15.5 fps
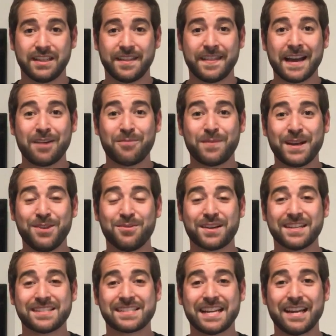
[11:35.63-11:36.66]
That way you
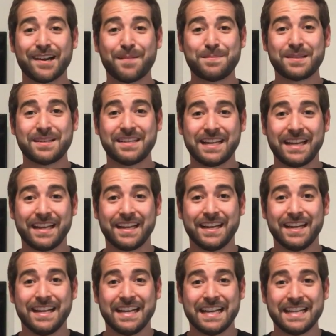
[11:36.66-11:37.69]
can stay up to date
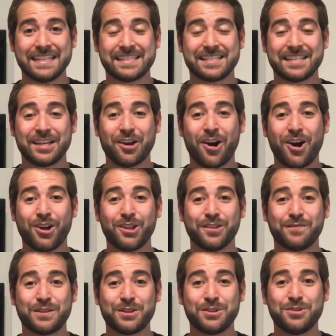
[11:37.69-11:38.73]
and see all
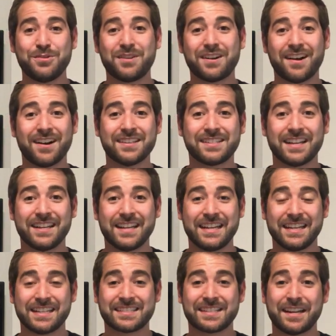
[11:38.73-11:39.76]
of the new content
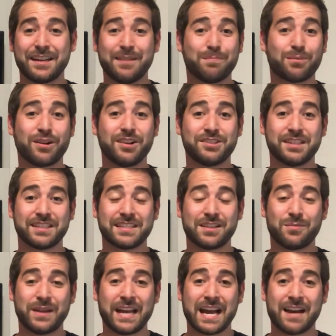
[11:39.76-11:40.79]
and exciting projects
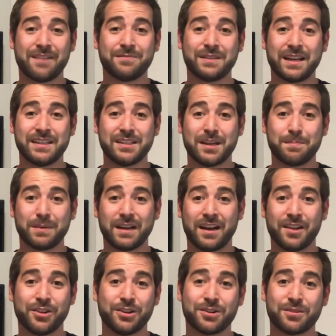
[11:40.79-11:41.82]
that we have lined up
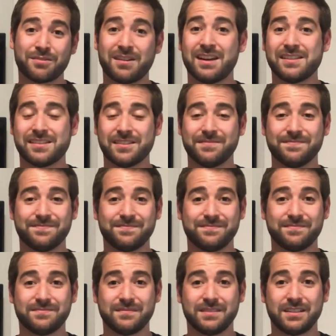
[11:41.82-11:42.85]
on the horizon.
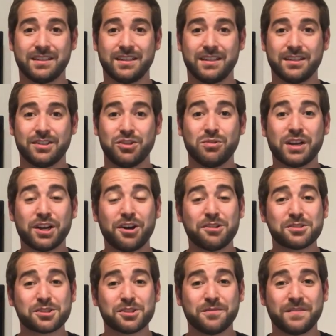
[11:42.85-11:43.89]
You can
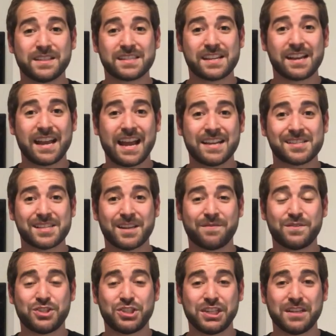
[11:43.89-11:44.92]
also visit
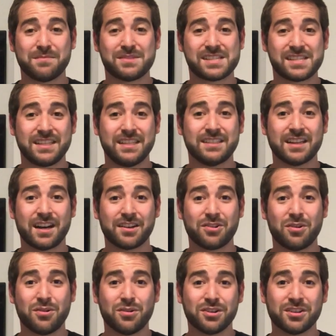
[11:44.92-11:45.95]

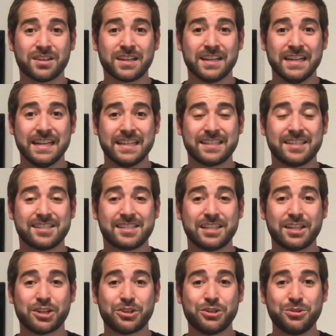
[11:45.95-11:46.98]
sfgmc.org to
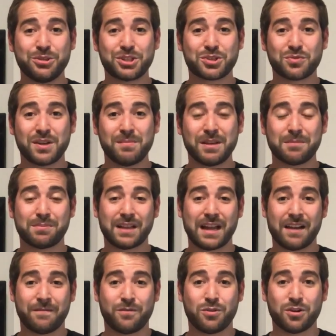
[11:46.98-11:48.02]
see our new streaming
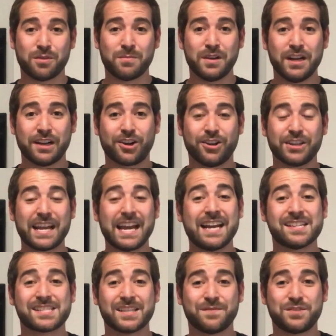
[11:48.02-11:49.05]
platform called
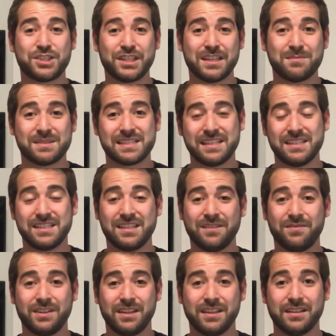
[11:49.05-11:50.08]
SFGMC
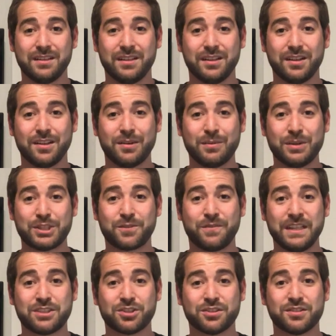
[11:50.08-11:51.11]
TV, which
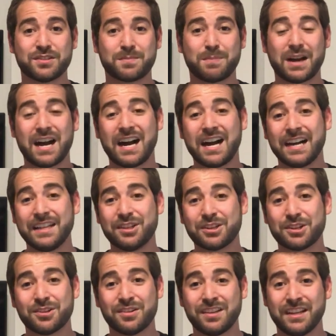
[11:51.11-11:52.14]
features
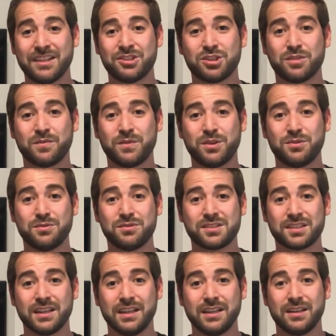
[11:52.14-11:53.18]
behind-the-curtain
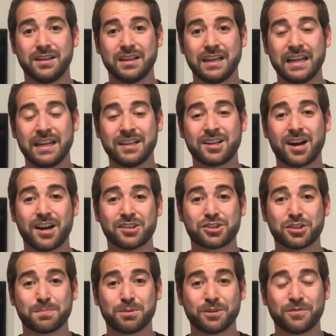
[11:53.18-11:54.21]
interviews,
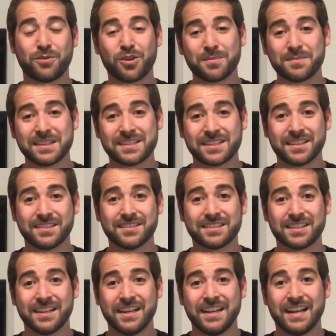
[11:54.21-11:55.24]
in-concert
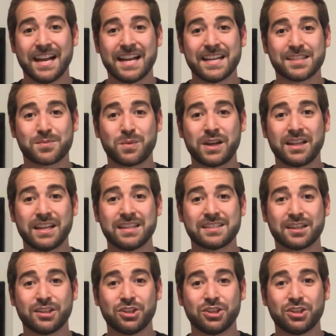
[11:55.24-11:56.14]
performances, as well as a